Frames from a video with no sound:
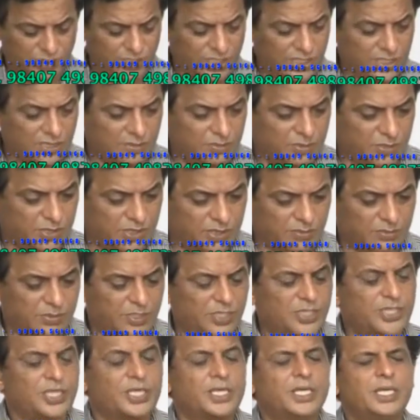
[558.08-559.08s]
think about the
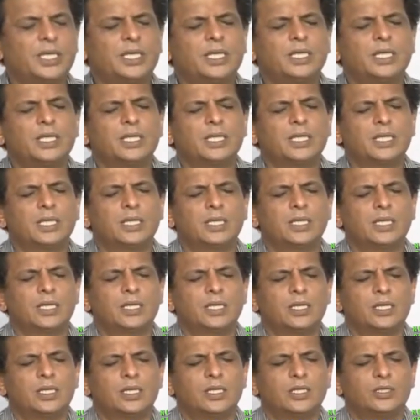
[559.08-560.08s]
body.
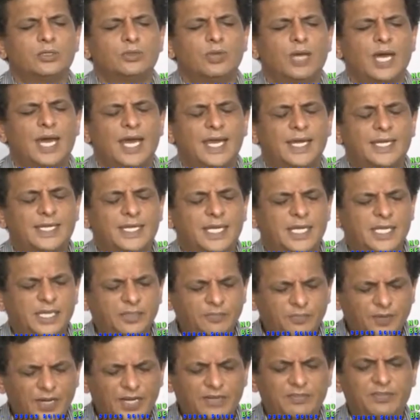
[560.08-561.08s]
You are
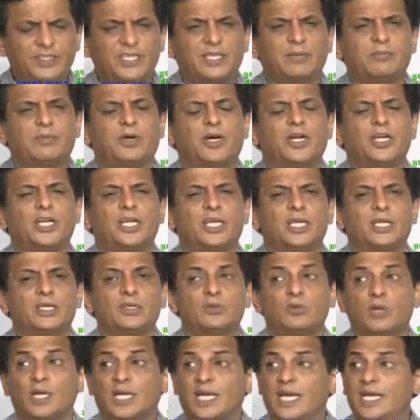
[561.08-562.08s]
identified with the body,
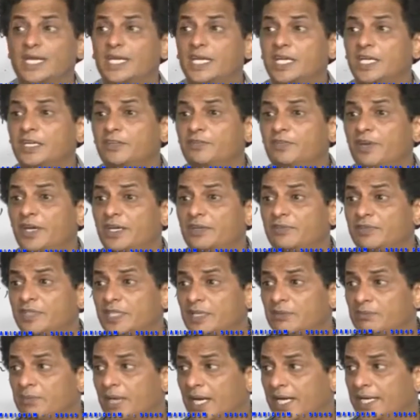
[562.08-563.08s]
you are identified
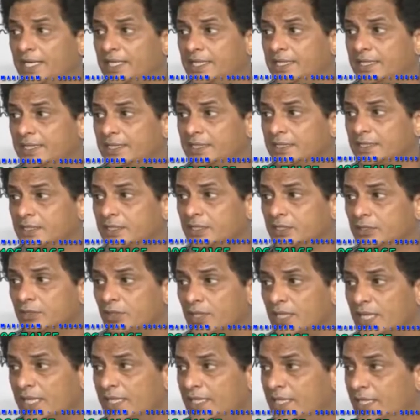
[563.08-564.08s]
with the mind.
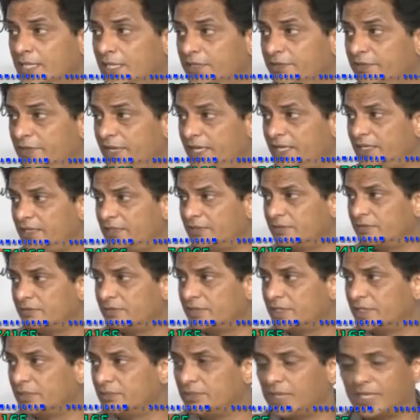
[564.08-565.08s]
You are identified
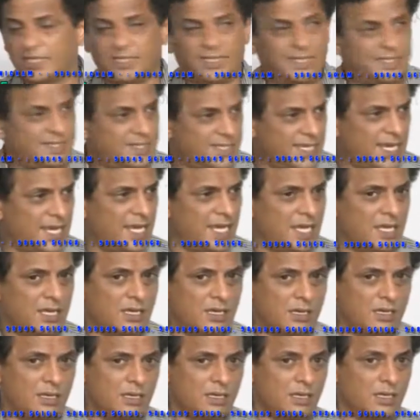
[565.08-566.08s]
with the mind. They say,
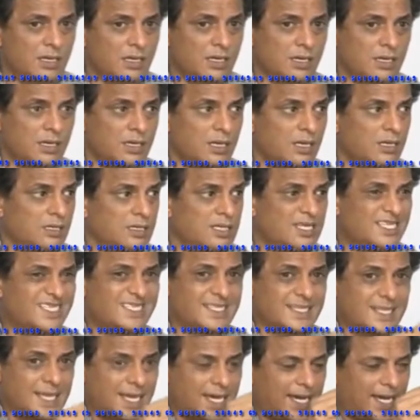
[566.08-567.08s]

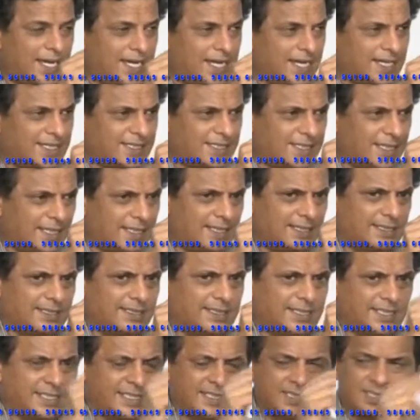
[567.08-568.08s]
his character is
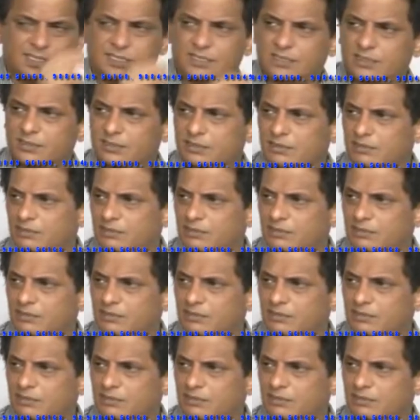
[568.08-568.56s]
this.